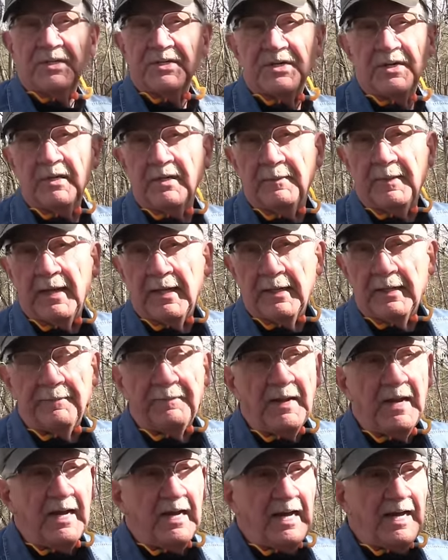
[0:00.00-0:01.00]
I said about it.
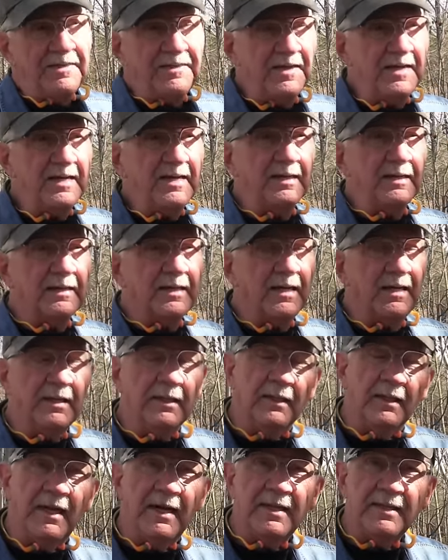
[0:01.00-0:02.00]
I think I kind
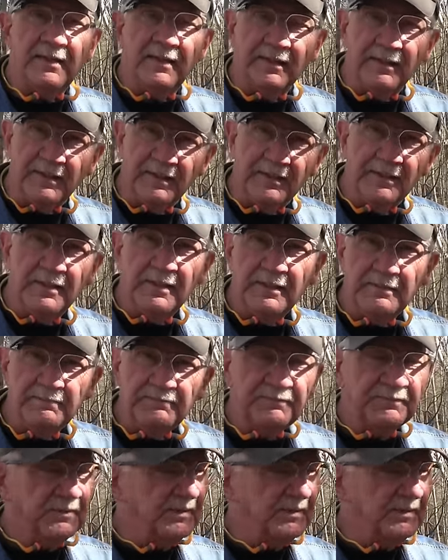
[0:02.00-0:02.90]
of liked the gun.